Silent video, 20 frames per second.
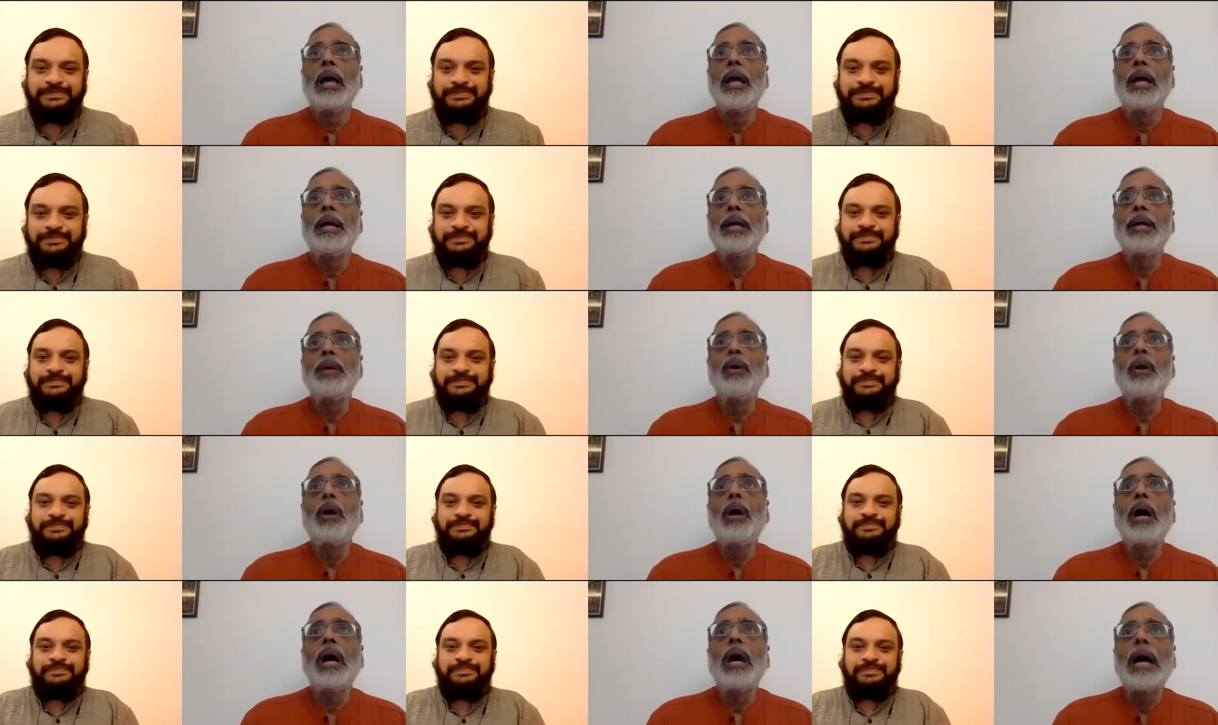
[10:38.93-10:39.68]
Speaker 1: You
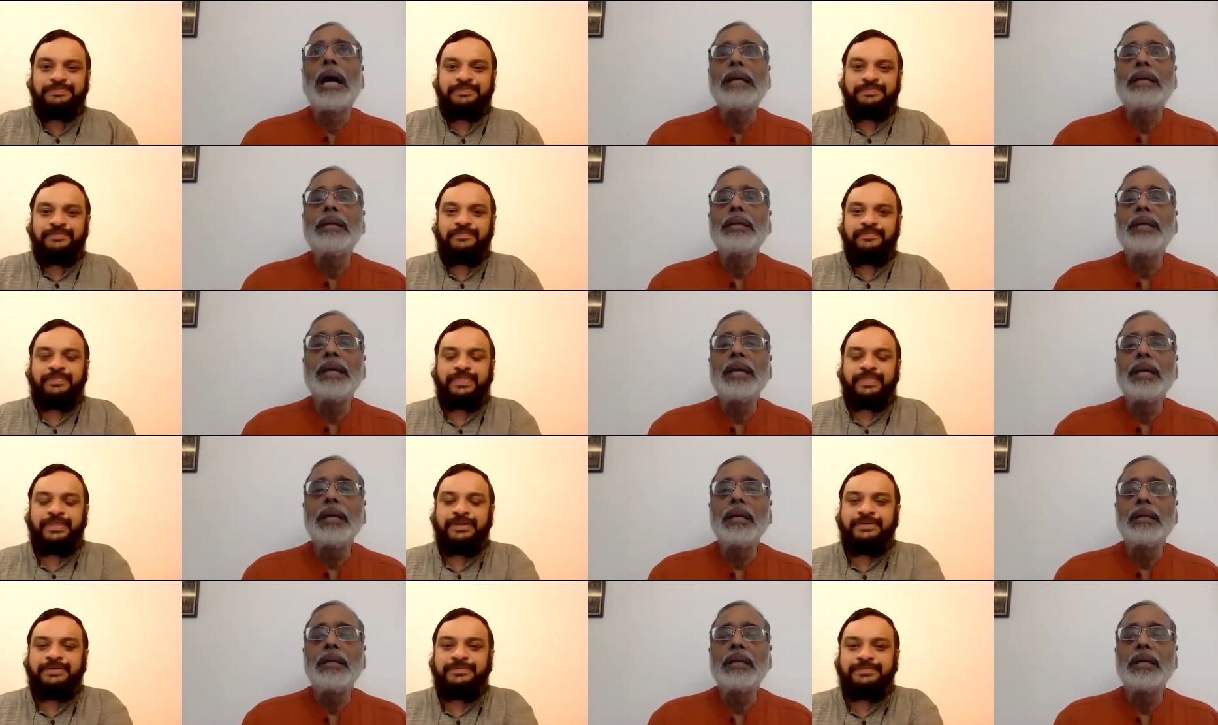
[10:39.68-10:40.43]
know, I
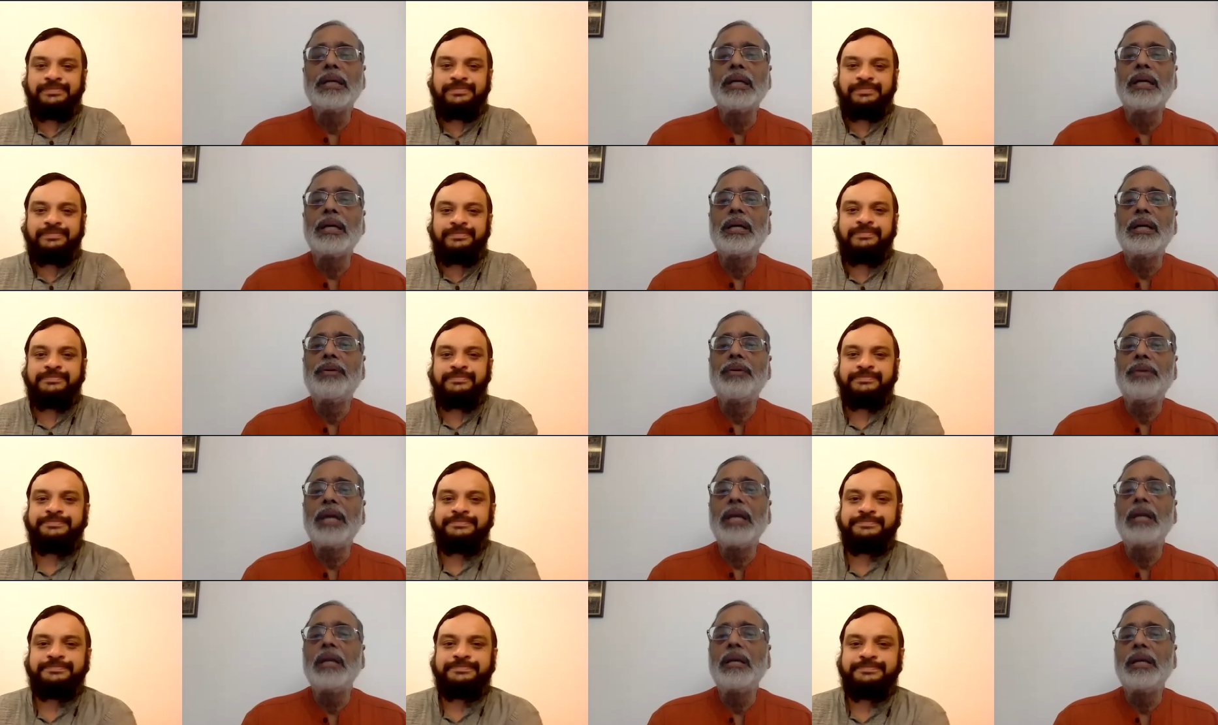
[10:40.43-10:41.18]
think the
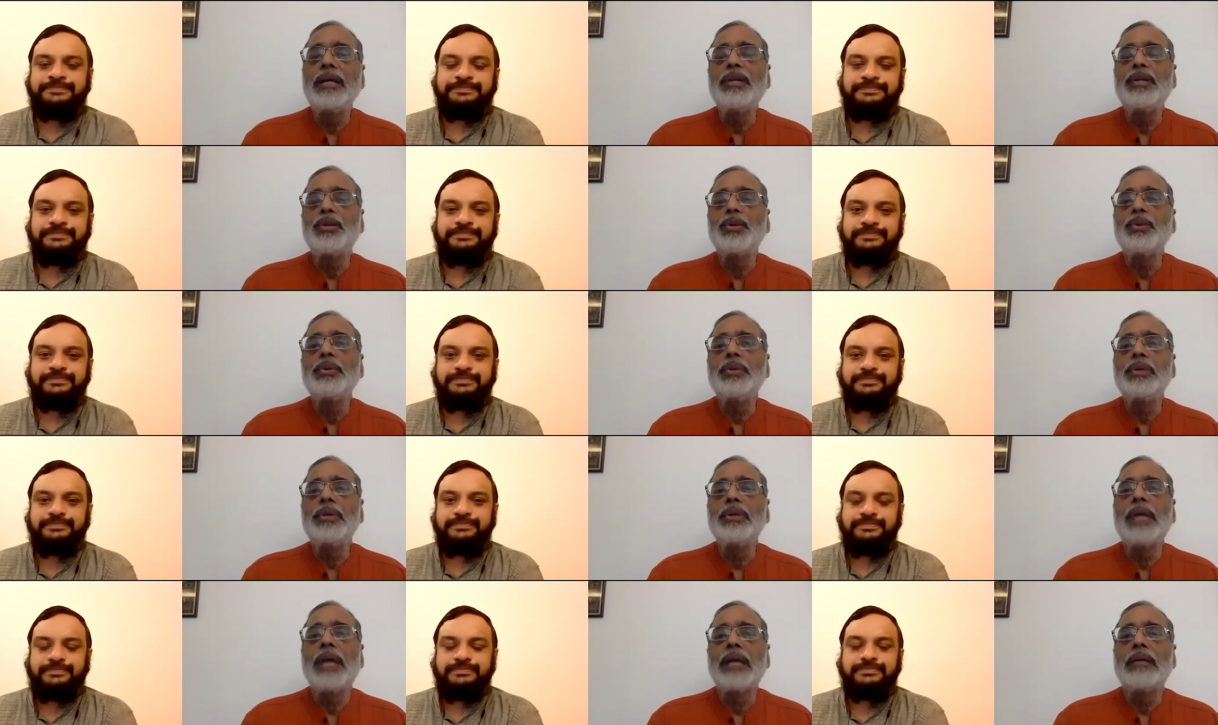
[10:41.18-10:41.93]
real
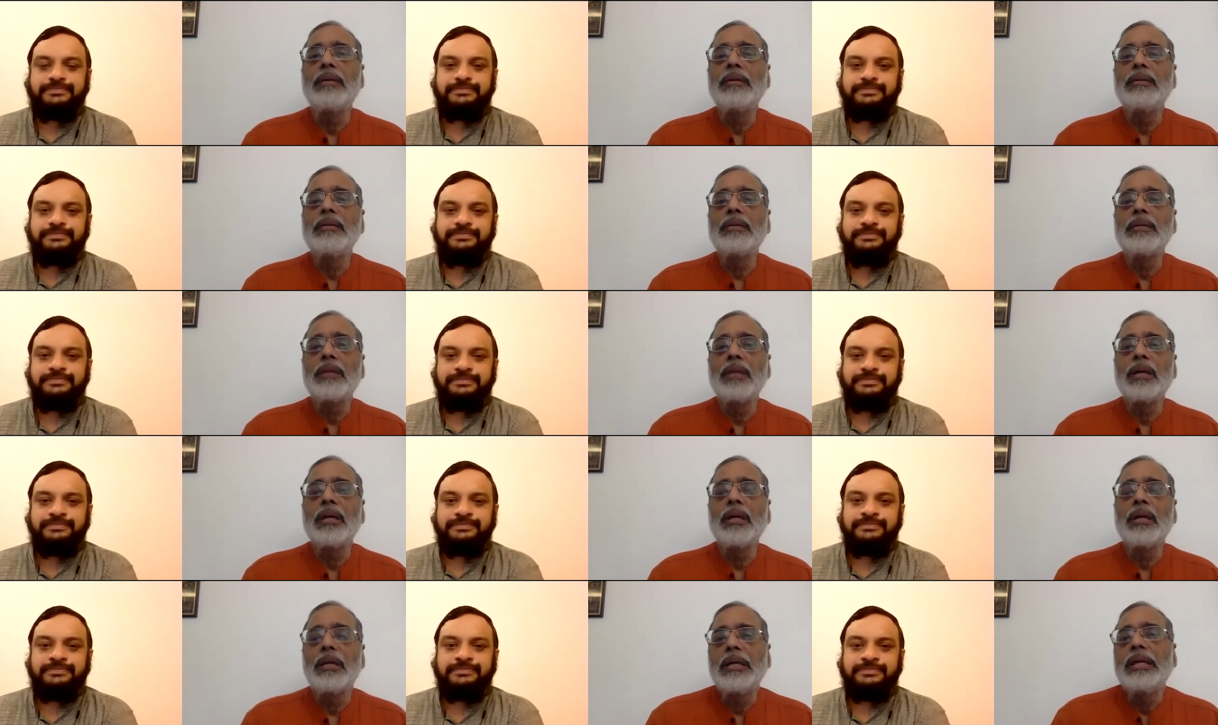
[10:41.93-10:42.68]
issue that is
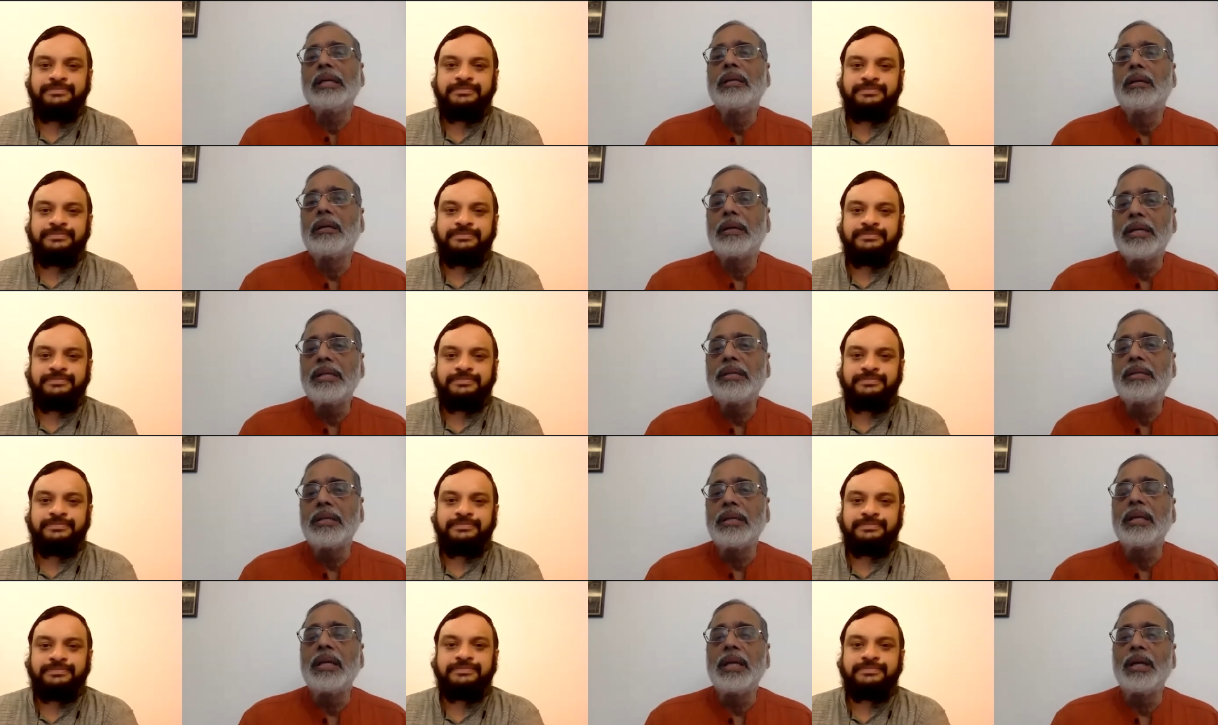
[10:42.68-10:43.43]

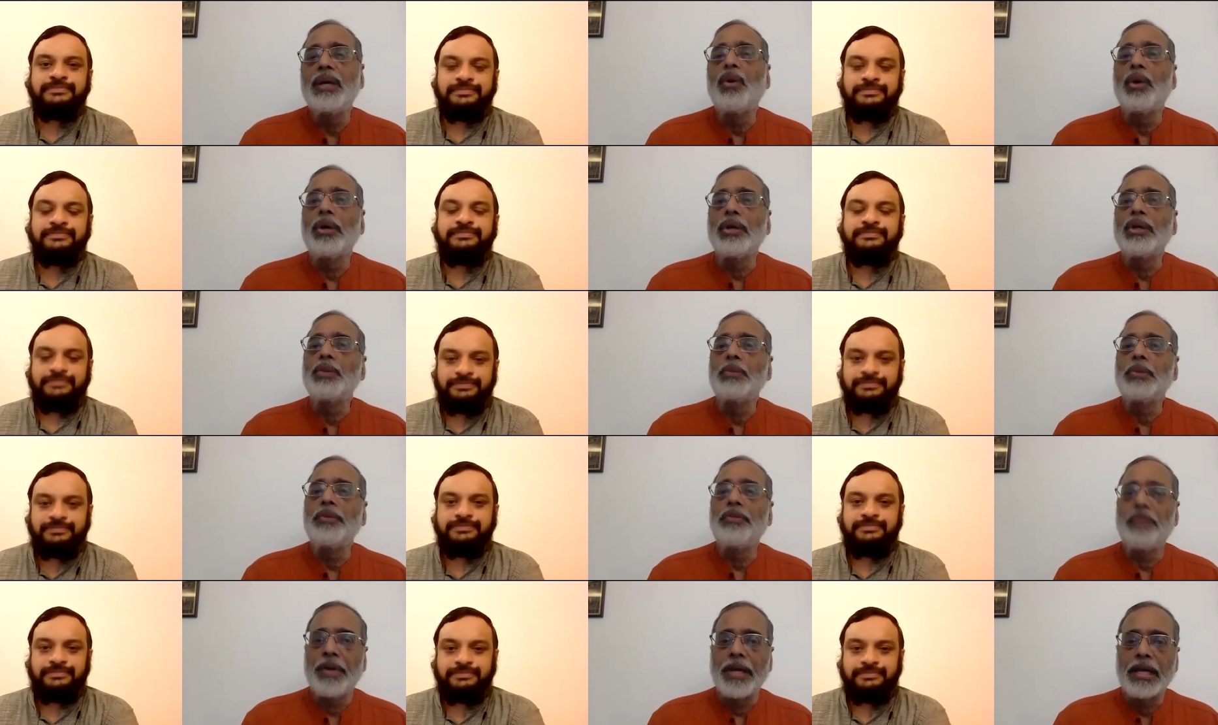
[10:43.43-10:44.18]
increasingly going to
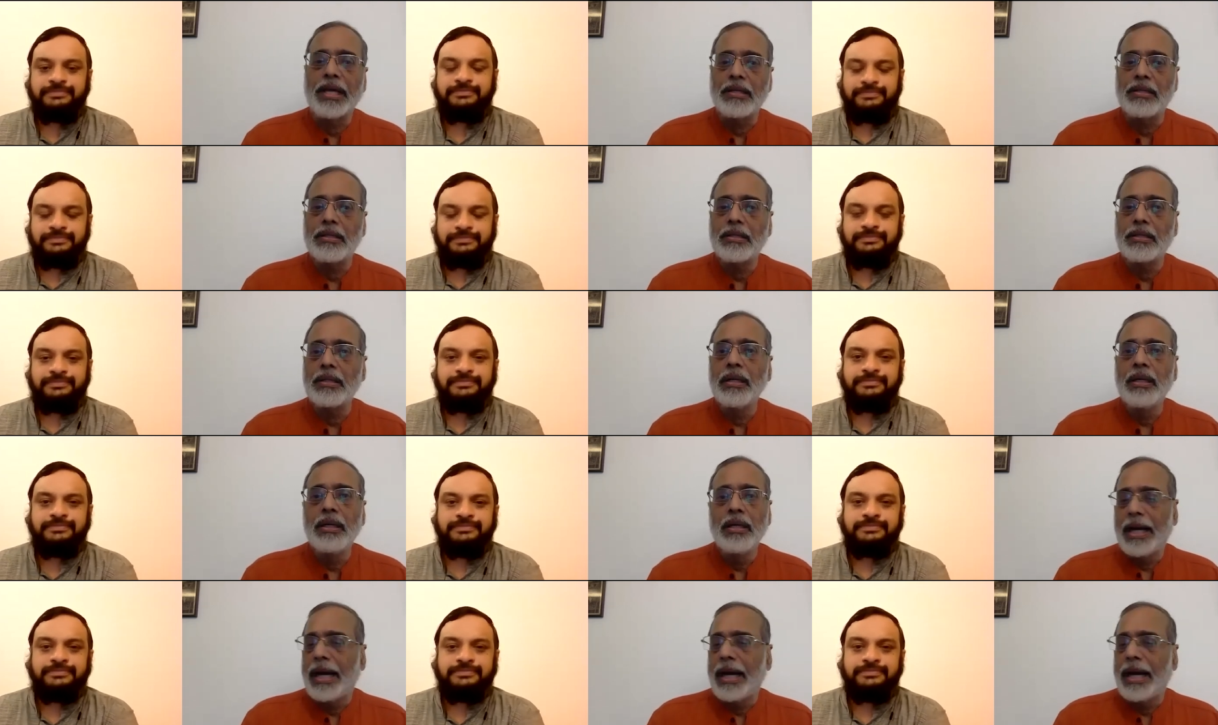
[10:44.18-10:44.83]
be faced,